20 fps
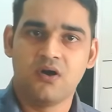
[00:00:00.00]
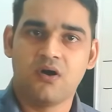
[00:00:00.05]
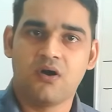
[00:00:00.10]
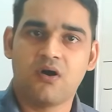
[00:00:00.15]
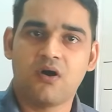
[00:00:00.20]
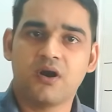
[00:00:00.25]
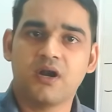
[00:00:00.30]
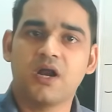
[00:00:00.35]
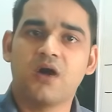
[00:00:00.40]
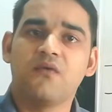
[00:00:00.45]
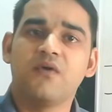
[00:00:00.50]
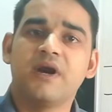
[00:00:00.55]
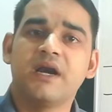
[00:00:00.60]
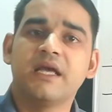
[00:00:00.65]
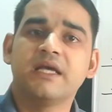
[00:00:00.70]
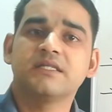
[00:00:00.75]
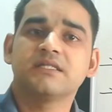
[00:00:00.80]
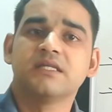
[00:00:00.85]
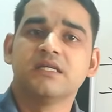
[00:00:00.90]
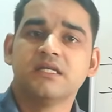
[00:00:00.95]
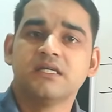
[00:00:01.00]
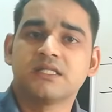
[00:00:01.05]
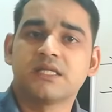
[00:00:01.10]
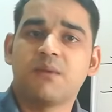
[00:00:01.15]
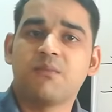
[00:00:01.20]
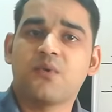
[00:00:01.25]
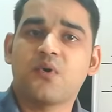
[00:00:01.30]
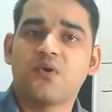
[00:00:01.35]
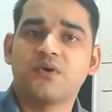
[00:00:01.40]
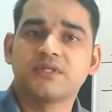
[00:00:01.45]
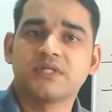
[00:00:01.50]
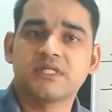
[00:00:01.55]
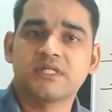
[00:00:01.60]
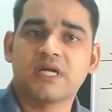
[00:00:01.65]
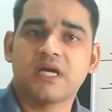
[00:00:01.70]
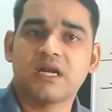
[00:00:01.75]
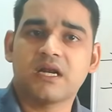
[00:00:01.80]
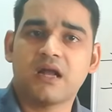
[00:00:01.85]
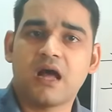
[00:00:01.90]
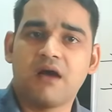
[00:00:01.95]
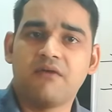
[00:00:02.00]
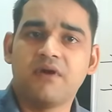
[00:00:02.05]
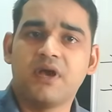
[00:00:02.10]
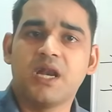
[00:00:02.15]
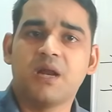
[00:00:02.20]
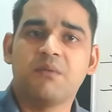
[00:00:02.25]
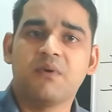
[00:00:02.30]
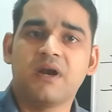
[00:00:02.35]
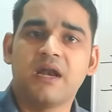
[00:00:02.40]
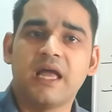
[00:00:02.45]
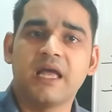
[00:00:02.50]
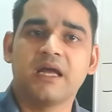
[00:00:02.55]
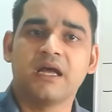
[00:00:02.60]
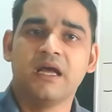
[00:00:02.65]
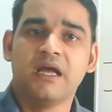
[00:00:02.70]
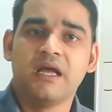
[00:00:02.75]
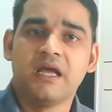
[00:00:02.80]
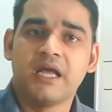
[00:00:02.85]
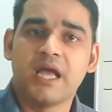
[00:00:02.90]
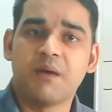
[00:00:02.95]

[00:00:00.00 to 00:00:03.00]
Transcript: or nowadays some courses are available like